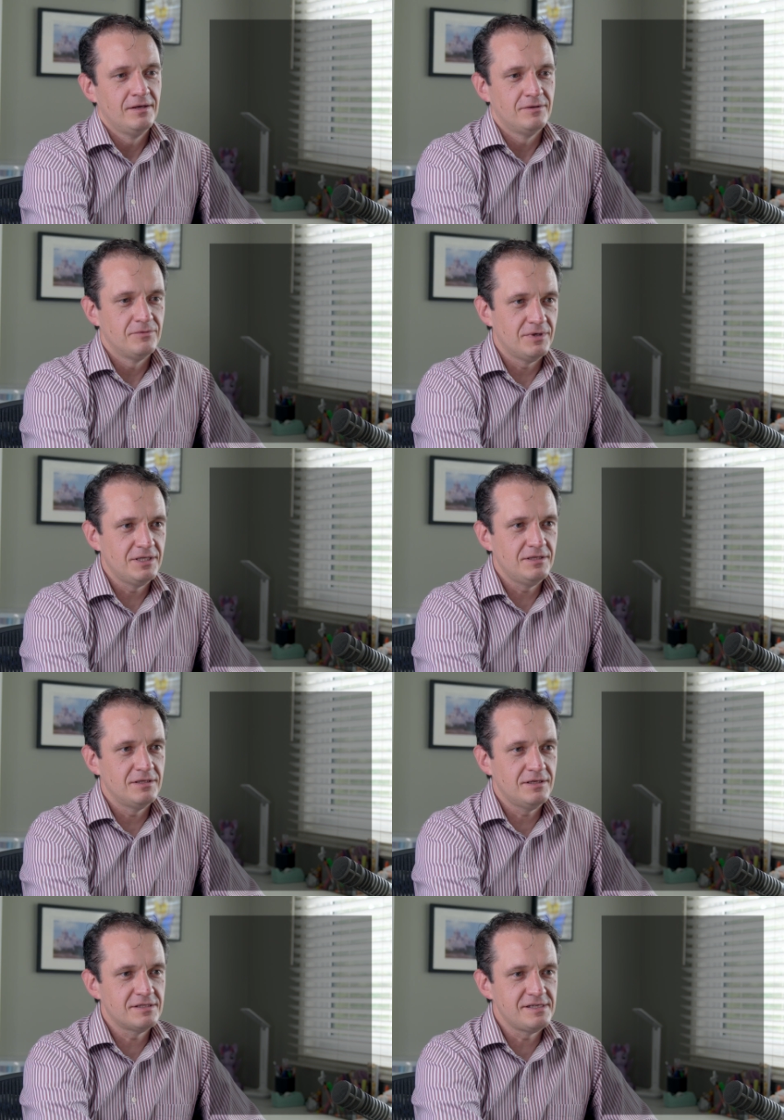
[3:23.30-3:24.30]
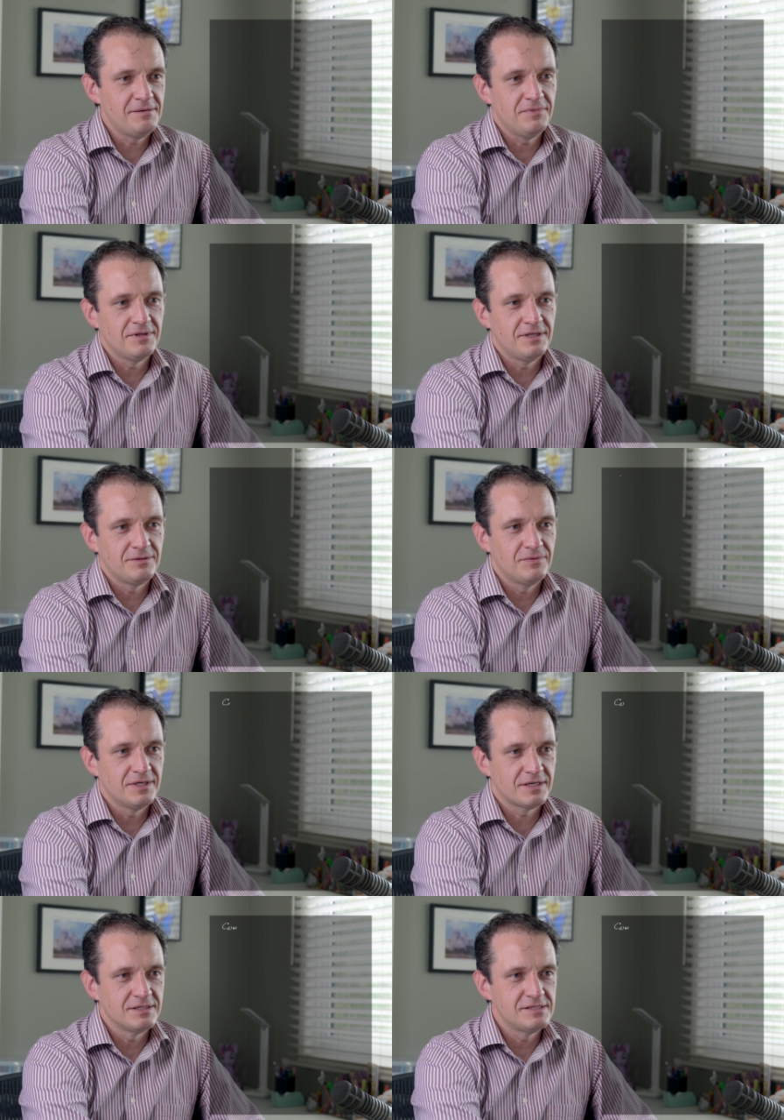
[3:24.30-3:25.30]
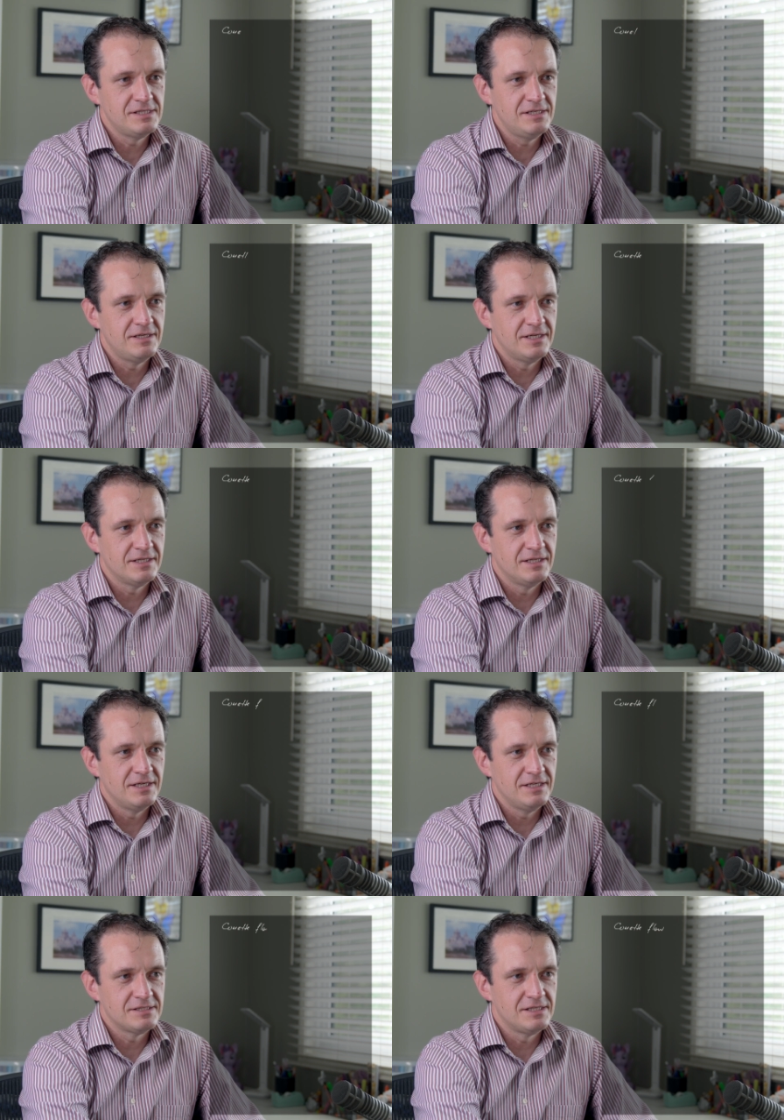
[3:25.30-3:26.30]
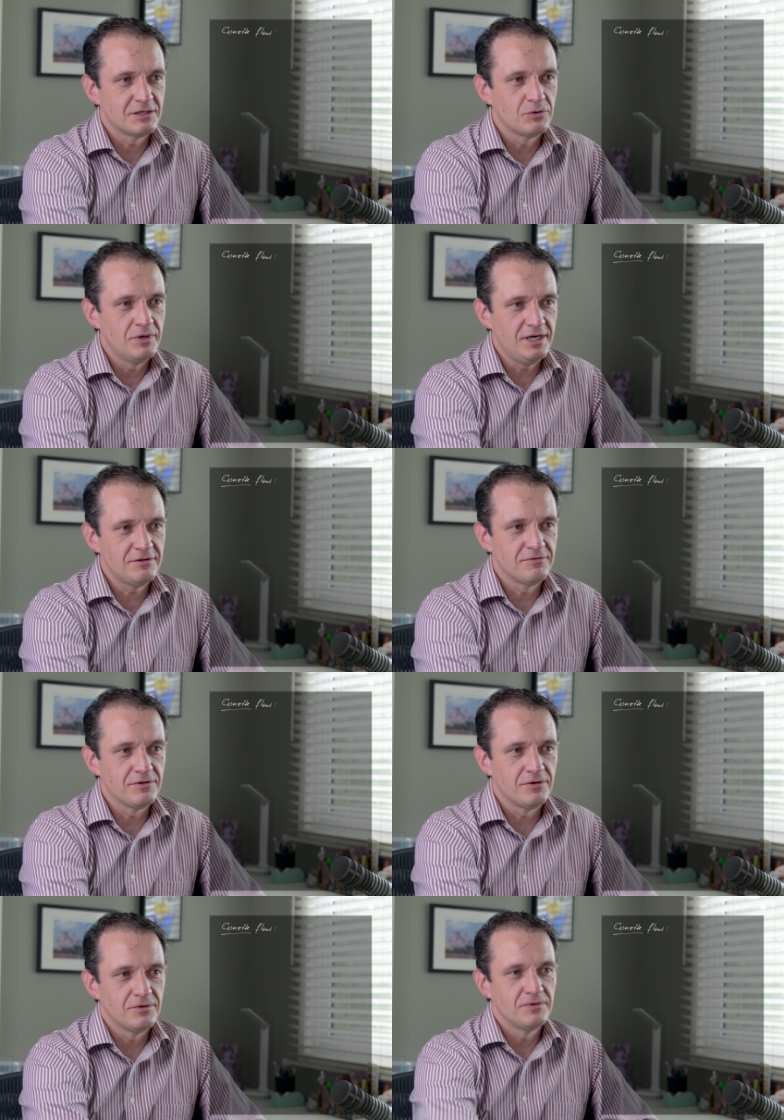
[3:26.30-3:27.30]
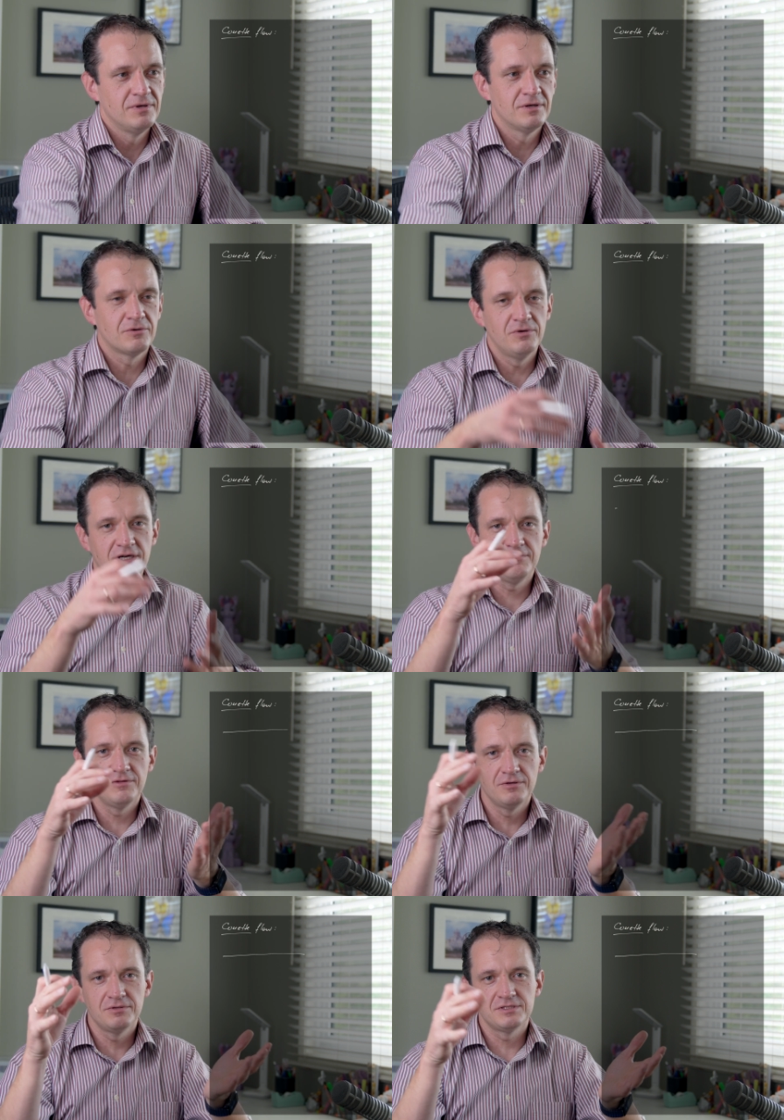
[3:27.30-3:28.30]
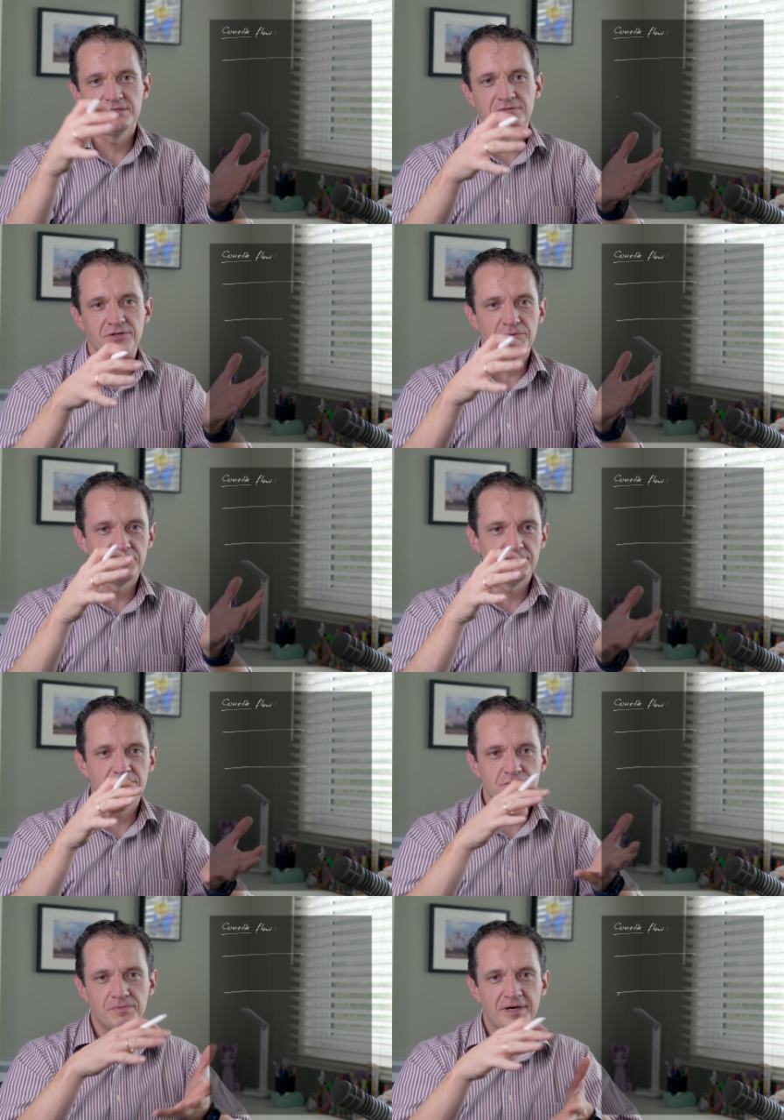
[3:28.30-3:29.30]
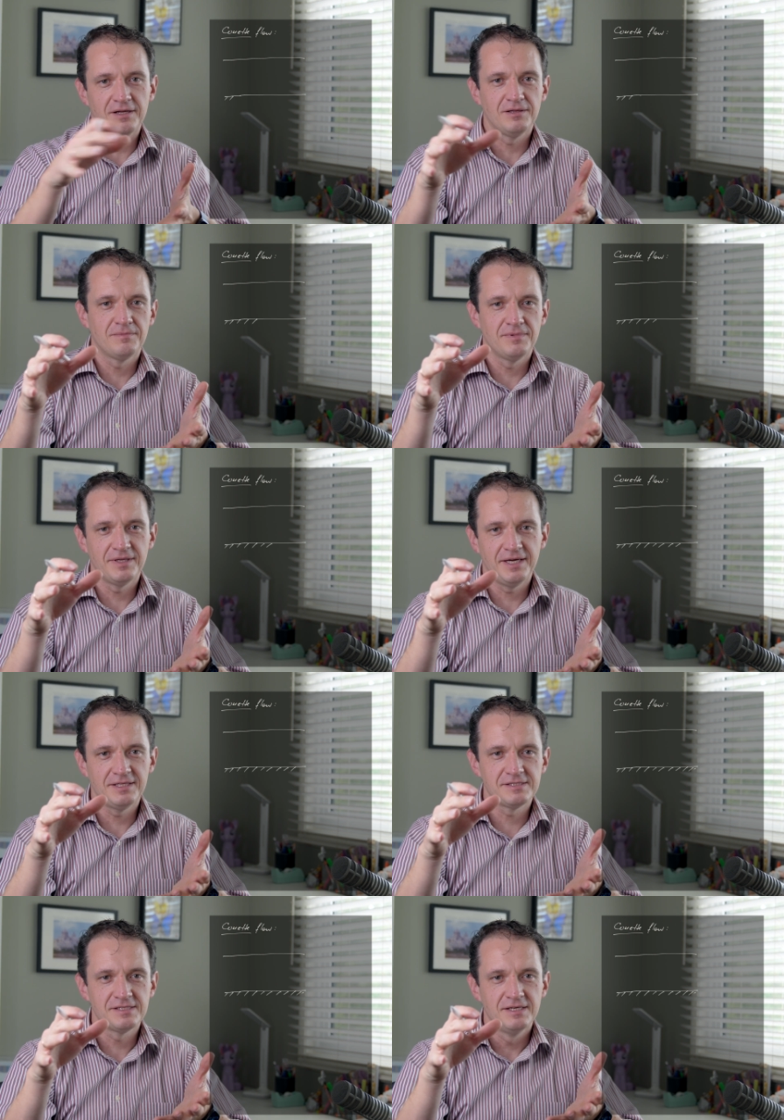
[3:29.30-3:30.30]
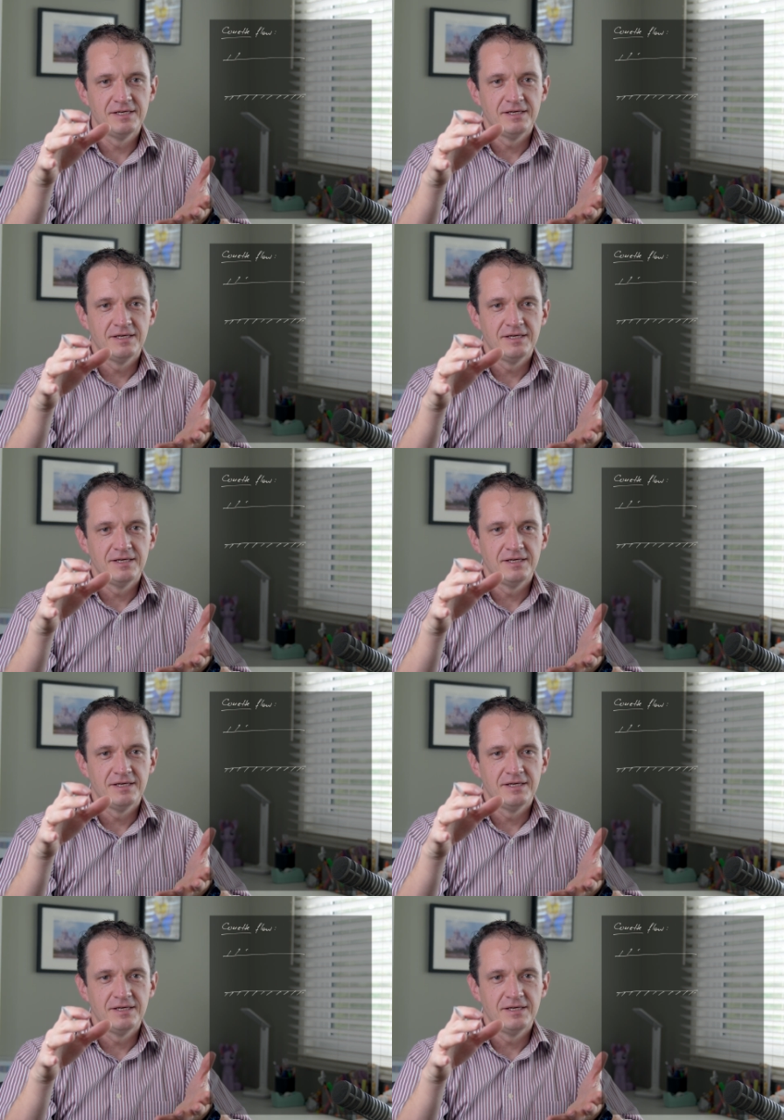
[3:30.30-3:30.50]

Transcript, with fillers: and one example that we're considering is the Couette flow. Couette flow is the flow between two parallel plates.